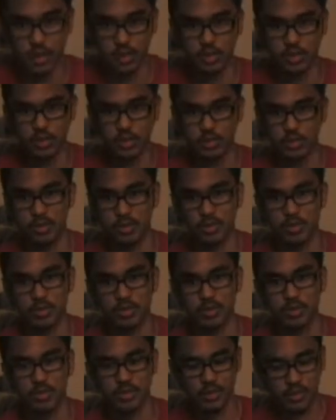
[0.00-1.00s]
like this one.
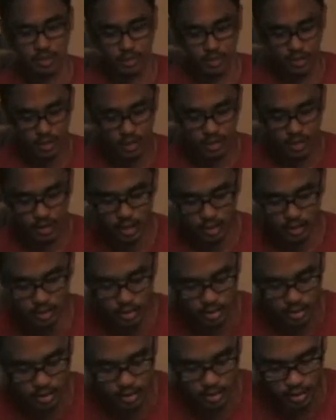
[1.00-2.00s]

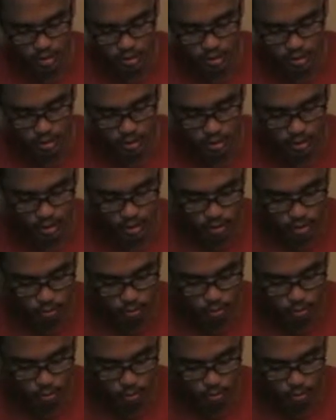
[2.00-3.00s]
Anyways,
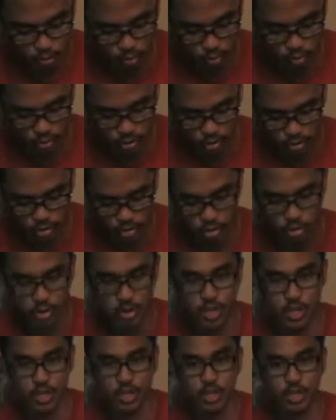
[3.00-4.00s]
number 3 should
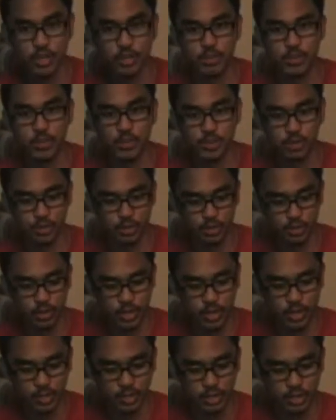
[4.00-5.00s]
not come to
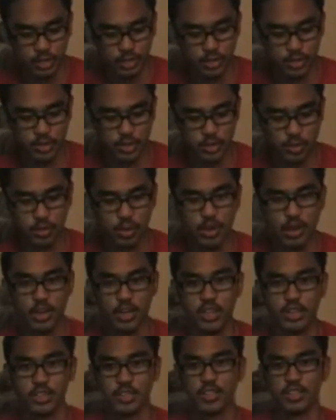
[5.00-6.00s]
anyone else's
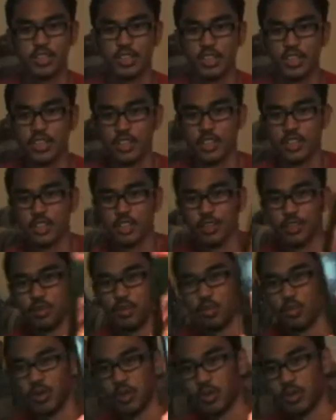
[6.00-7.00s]
surprise. The
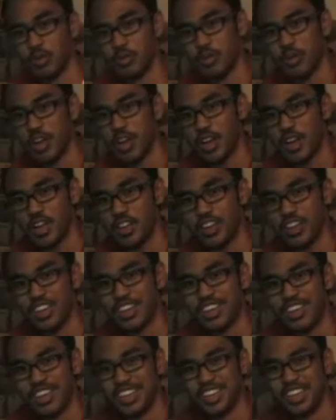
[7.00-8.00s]
Wicker Man.
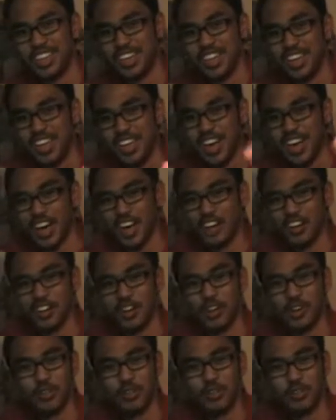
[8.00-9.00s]
I
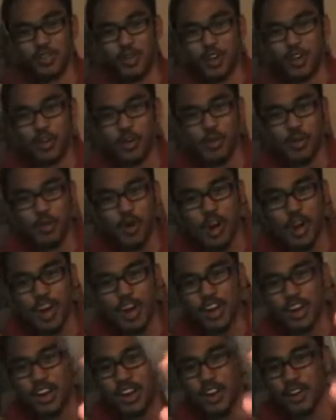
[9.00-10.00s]
don't know
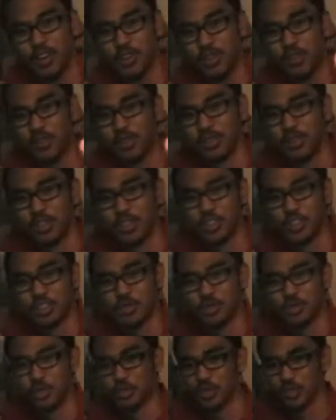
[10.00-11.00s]
why I own
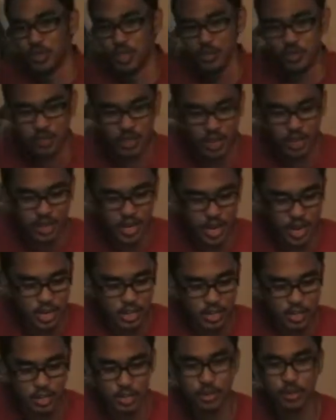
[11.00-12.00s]
this movie, but I
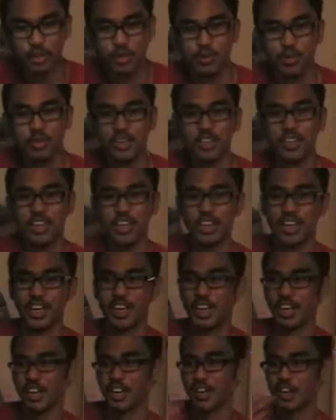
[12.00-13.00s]
do,
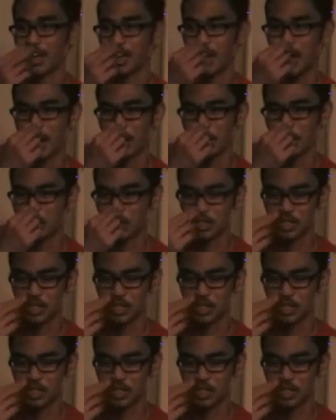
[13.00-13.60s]
and I